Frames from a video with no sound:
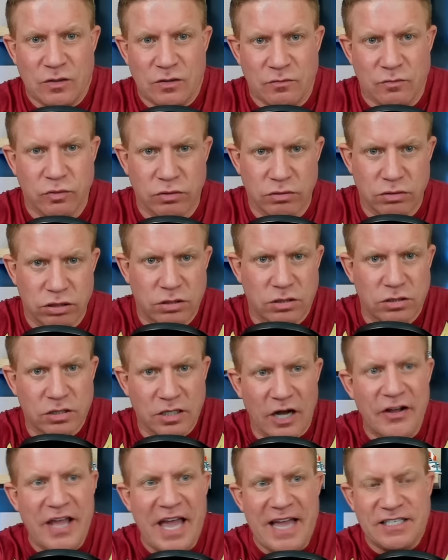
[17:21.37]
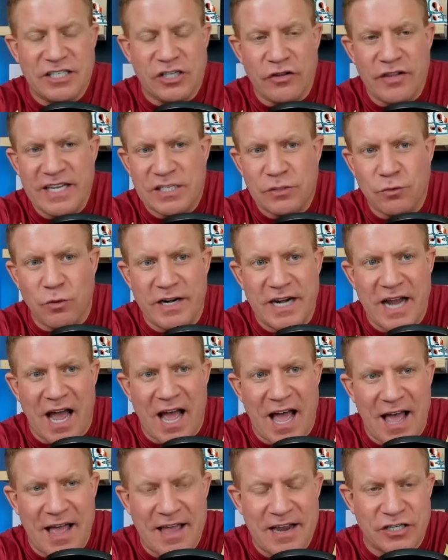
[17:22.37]
Okay, so this one,
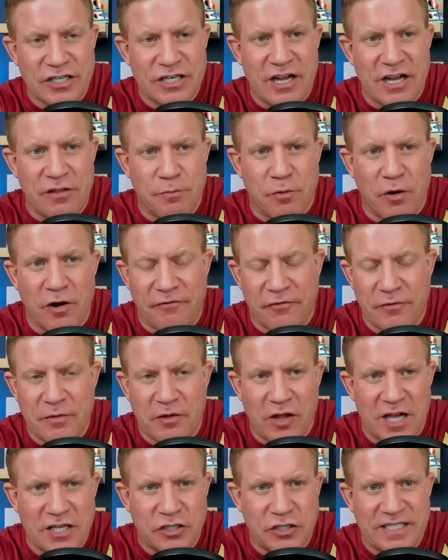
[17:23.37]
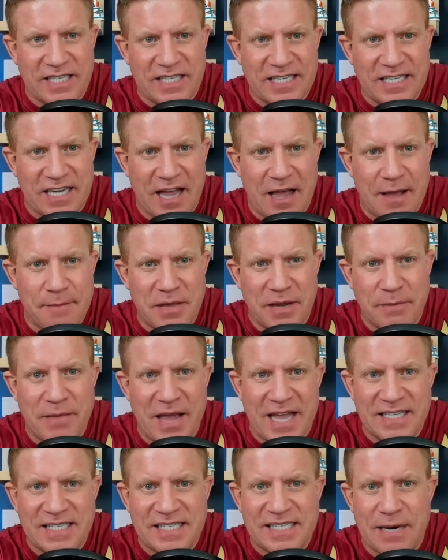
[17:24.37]
uh, here's another part from the lawsuit. It says uh,
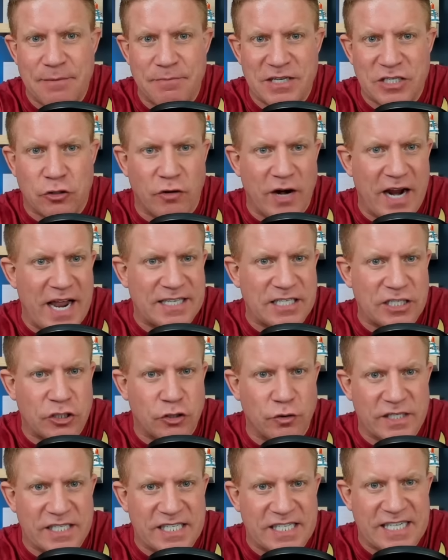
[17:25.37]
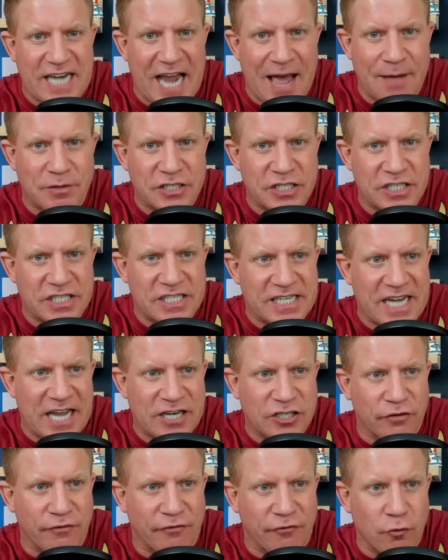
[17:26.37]
McMahon sent Miss Grant to establish a
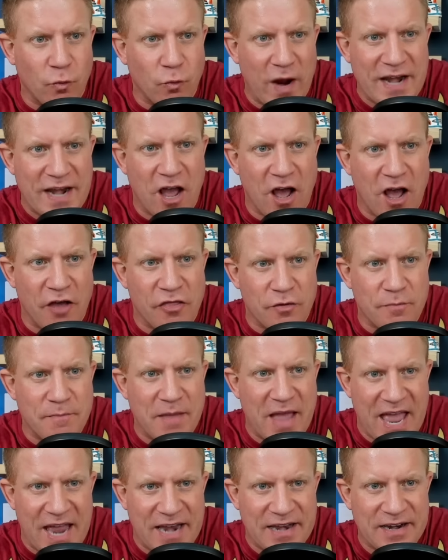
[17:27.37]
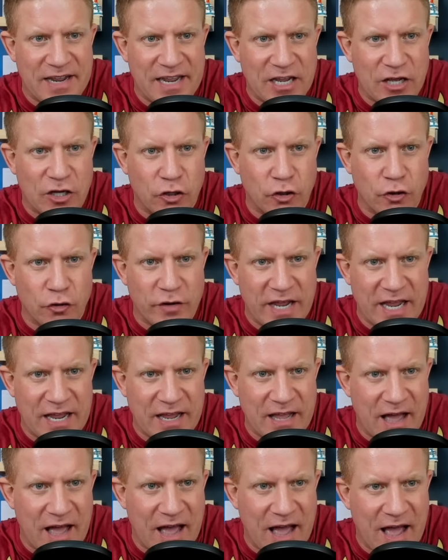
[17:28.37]
schedule for when other men,
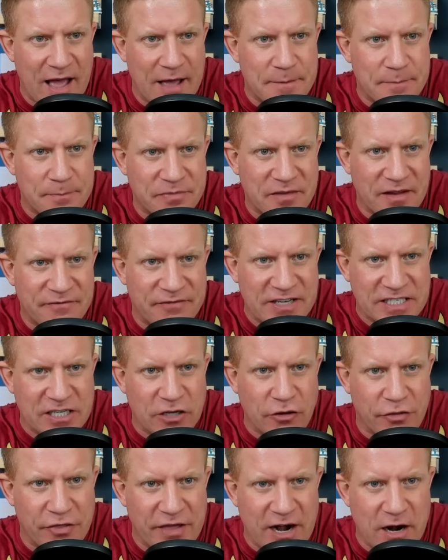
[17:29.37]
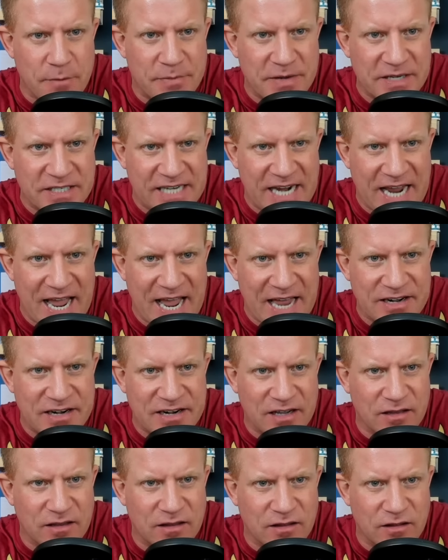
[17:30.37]
including uh, physical therapist and
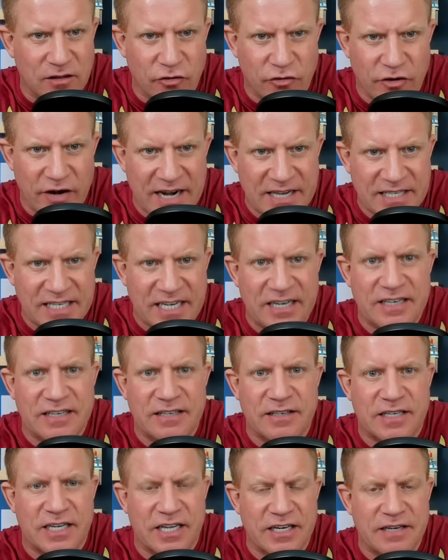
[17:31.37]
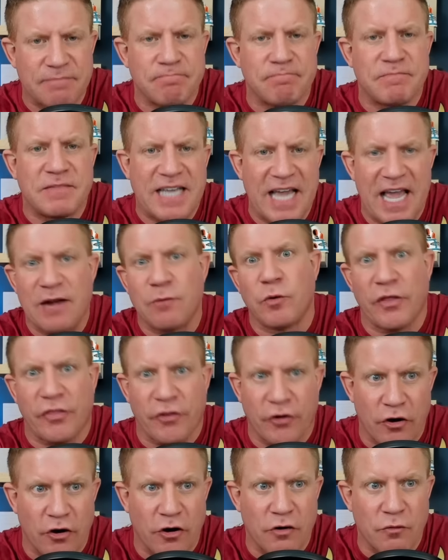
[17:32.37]
Laurinaitis, could could get with
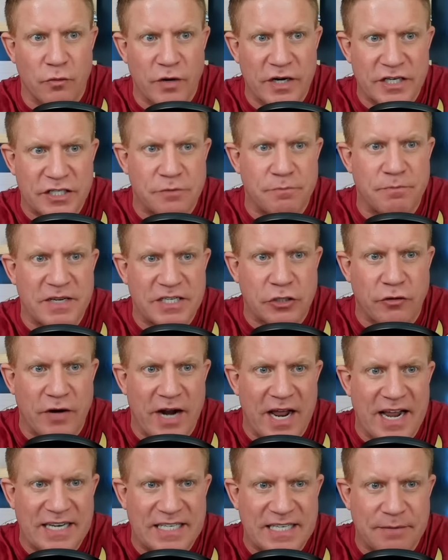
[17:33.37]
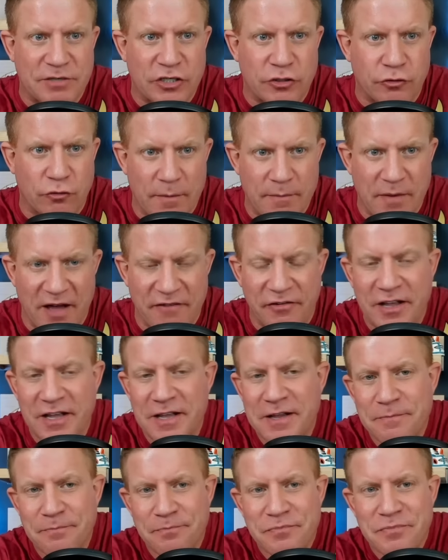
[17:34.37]
her, which Miss Grant attempted to rebuff.
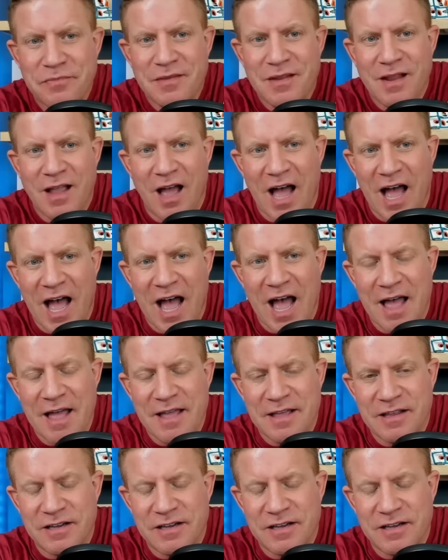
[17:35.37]
Uh,